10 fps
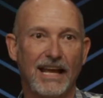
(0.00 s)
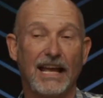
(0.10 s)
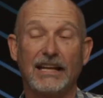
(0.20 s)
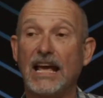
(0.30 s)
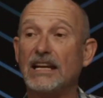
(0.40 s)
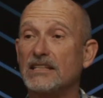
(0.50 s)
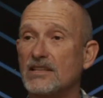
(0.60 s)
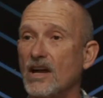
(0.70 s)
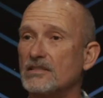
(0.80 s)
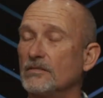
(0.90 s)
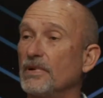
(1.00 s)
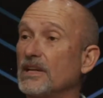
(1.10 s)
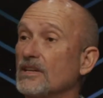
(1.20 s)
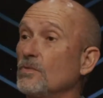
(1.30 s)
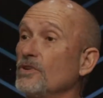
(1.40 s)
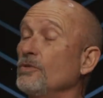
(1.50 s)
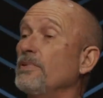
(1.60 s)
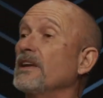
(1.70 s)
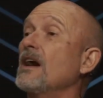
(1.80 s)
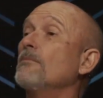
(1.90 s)
And that is awesome because when you
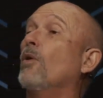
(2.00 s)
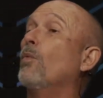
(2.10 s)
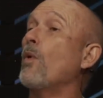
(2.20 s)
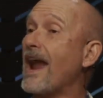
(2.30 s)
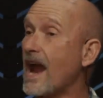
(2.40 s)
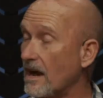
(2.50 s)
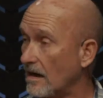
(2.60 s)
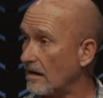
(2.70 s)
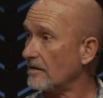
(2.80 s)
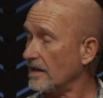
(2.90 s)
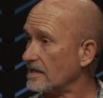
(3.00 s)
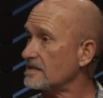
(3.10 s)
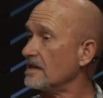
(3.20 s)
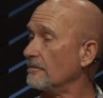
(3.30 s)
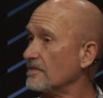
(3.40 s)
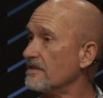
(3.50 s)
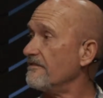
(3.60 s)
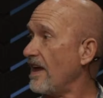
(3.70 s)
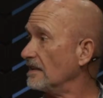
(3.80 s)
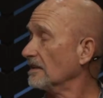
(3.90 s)
become aware that something's
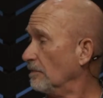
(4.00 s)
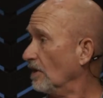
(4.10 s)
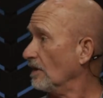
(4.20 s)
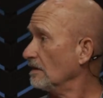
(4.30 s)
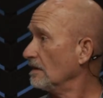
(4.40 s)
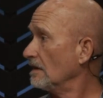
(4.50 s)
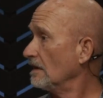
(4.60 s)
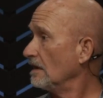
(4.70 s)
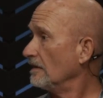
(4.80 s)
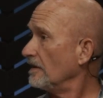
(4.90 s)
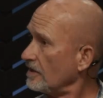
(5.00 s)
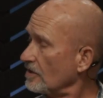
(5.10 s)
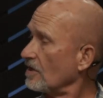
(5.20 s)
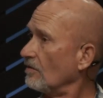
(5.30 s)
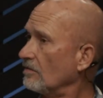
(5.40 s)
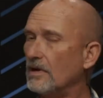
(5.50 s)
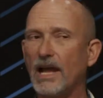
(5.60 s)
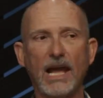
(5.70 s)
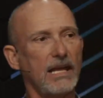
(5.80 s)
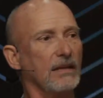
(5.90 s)
available, then you go,
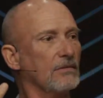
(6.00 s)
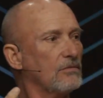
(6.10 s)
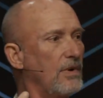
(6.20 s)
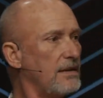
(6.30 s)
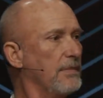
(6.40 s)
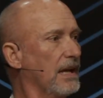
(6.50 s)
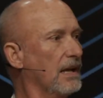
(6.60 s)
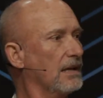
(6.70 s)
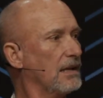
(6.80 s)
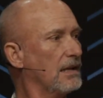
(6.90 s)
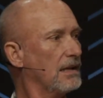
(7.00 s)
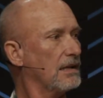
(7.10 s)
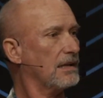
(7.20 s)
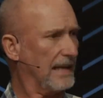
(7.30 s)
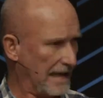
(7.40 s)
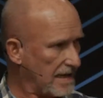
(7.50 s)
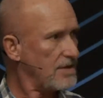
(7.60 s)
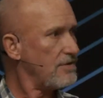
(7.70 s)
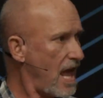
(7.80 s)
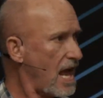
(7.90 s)
hey, wait a minute. Can I
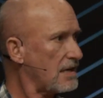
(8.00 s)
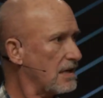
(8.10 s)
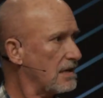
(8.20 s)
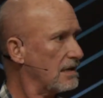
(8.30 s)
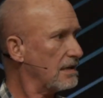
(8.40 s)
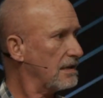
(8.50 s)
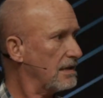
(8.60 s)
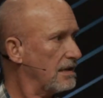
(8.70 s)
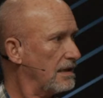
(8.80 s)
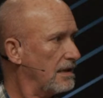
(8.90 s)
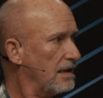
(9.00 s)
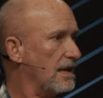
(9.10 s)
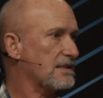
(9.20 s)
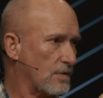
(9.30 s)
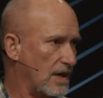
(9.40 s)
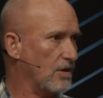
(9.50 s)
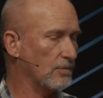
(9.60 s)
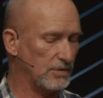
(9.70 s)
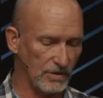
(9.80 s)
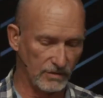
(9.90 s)
do that? And that's what I
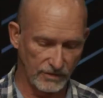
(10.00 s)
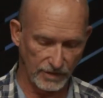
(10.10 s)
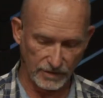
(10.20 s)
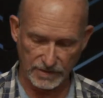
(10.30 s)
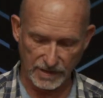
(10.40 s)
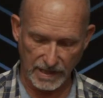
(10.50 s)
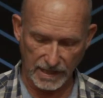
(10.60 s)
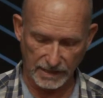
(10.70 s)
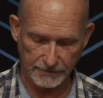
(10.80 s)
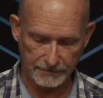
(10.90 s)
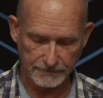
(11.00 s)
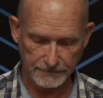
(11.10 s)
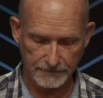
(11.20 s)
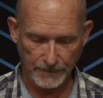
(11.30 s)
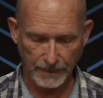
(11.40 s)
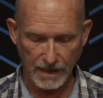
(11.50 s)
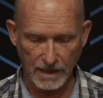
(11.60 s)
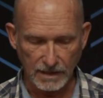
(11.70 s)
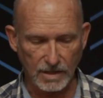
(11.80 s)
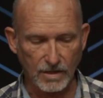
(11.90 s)
hope to do for you today.
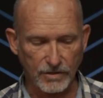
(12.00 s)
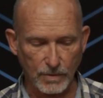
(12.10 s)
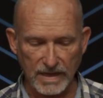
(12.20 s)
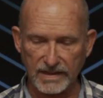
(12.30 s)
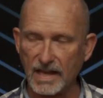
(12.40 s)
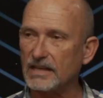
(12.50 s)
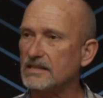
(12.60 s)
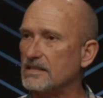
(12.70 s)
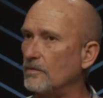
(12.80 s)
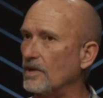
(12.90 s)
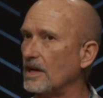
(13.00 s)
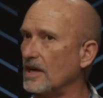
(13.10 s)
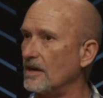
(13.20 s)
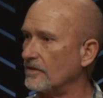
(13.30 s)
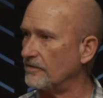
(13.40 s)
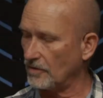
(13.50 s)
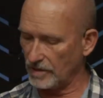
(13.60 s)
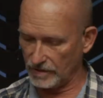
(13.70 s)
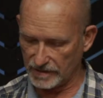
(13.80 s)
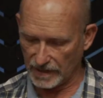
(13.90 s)
There are three things I want to cover for
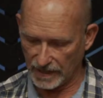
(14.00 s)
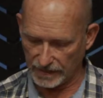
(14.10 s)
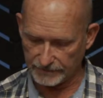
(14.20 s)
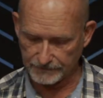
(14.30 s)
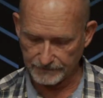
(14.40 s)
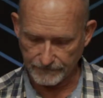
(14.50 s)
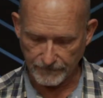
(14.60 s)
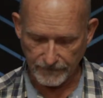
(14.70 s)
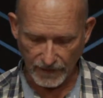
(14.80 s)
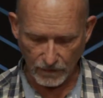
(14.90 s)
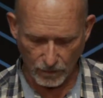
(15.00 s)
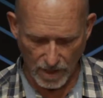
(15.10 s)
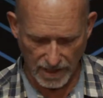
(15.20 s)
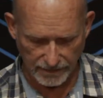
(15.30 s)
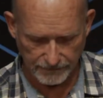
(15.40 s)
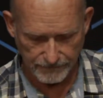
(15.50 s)
you today. One,